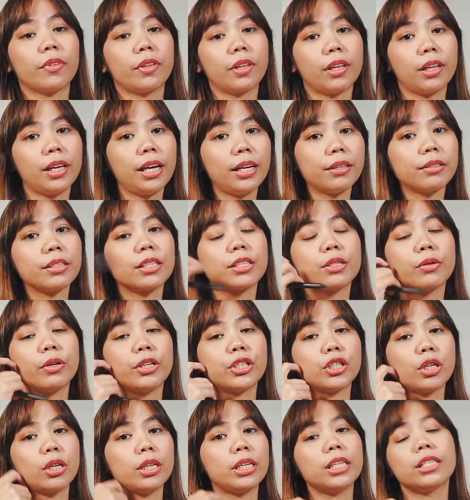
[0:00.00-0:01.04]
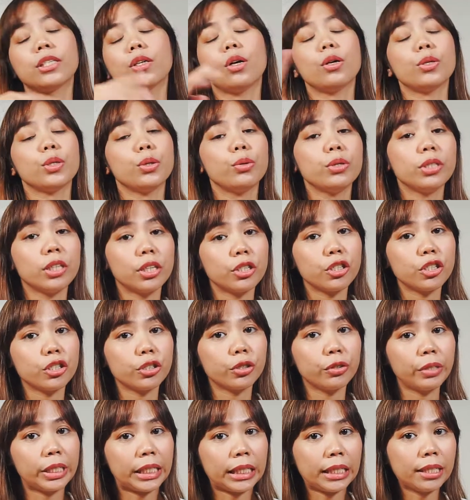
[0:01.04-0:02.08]
Yeah, so it's also
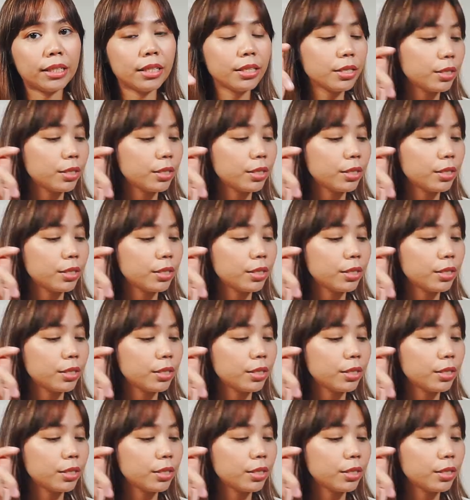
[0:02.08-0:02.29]
touchscreen.